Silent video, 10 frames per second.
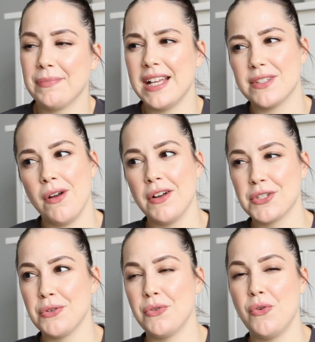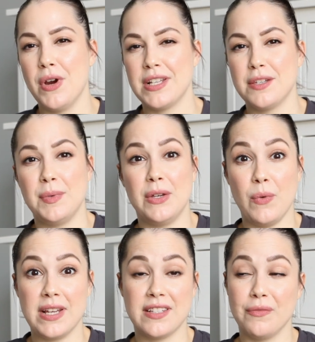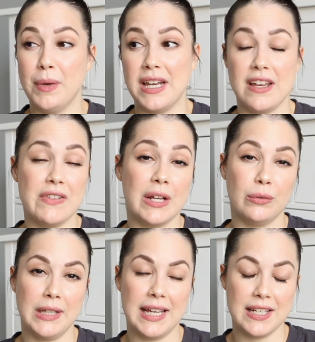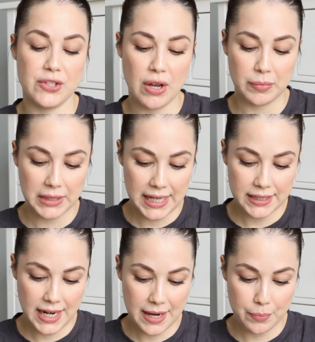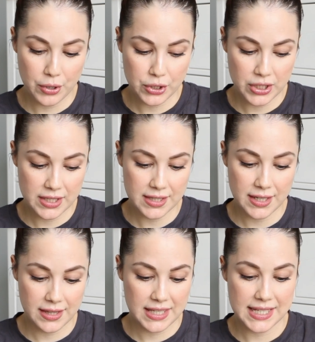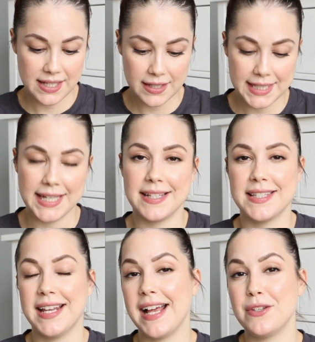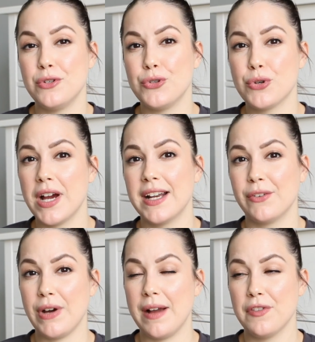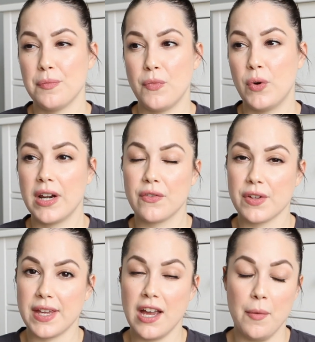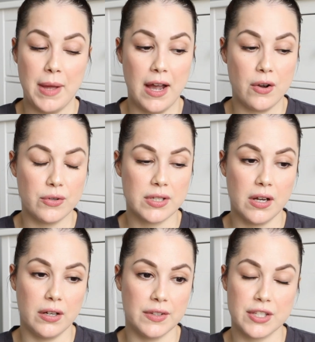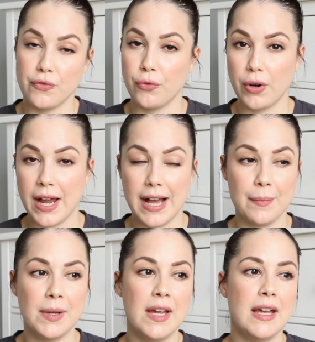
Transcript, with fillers: It's also going to be a waste of money if I don't like it. So I'm glad that I purchased these kits, and I do try to grab them whenever they come out on the Sephora app